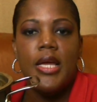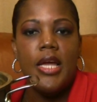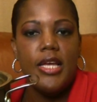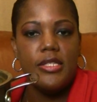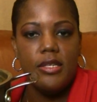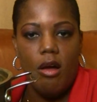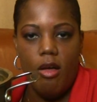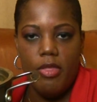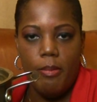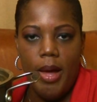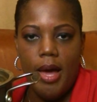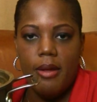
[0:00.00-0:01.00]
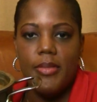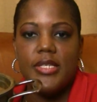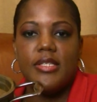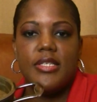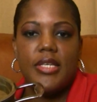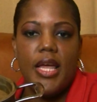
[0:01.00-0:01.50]
is on the bottom is
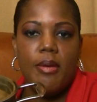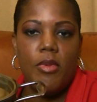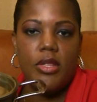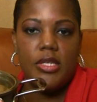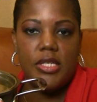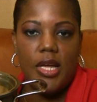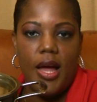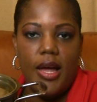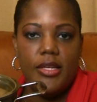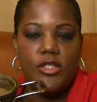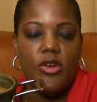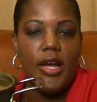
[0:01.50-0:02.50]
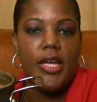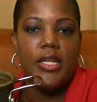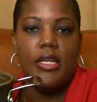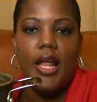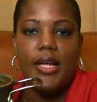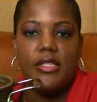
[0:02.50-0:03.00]
the same on the side. So I
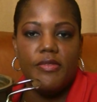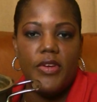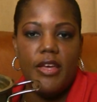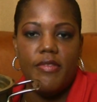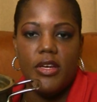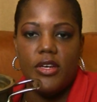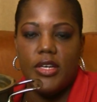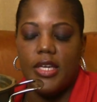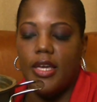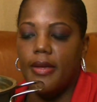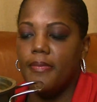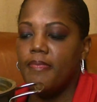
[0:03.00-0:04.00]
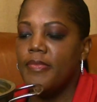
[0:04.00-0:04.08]
get lots of even cooking,